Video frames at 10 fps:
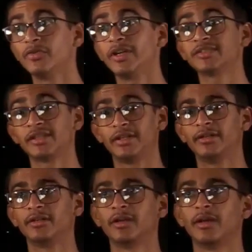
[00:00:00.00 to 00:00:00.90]
units
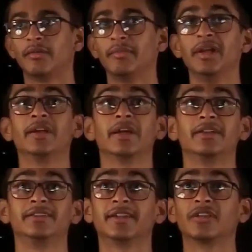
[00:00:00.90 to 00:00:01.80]
in building
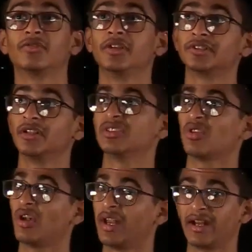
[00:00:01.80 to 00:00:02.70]
energy calculations,
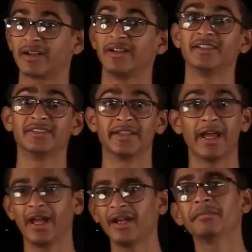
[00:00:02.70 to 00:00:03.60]
all air
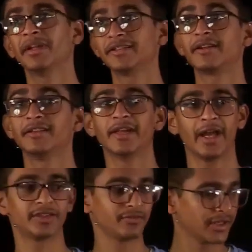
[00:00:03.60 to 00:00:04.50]
conditioning, and basically the
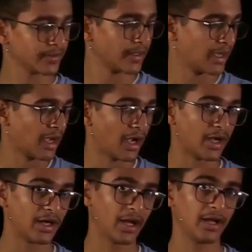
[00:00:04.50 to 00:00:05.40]
HVAC.
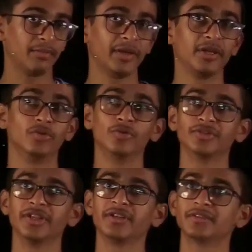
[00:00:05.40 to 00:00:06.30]
I'll be
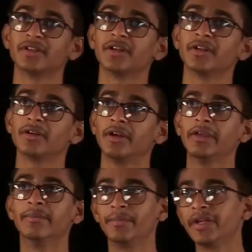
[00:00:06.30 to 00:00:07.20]
using the
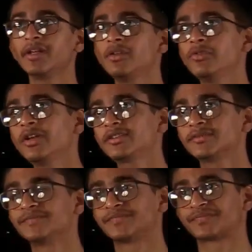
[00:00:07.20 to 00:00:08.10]
imperial units,